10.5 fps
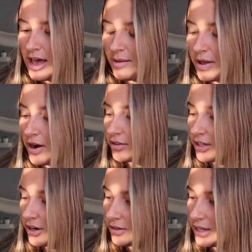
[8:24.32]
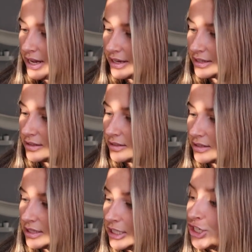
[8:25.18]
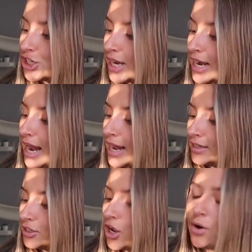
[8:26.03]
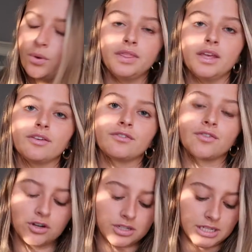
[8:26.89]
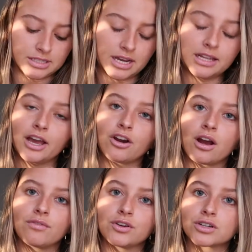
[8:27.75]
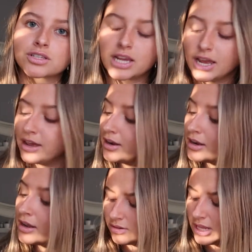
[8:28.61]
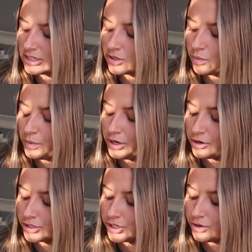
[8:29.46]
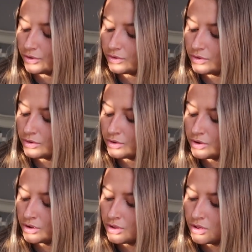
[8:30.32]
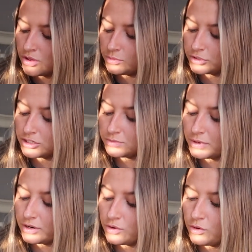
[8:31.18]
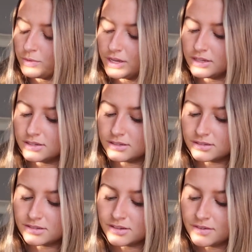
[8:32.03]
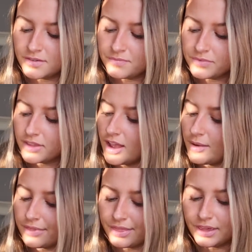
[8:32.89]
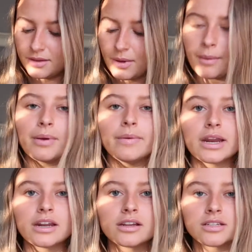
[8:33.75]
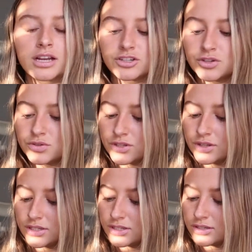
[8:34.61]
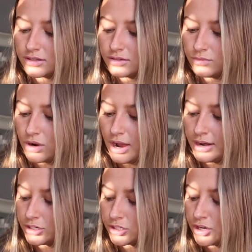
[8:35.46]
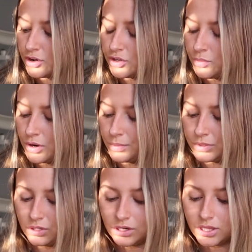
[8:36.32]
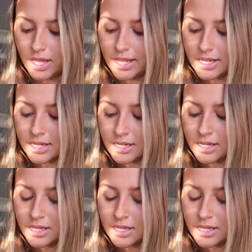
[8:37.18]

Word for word: apparently are like legit and go in the first inside layer of your skin. It'll last a week or two, which is pretty cool because I've been thinking about maybe getting a tattoo, so this will kind of show you what it would look like.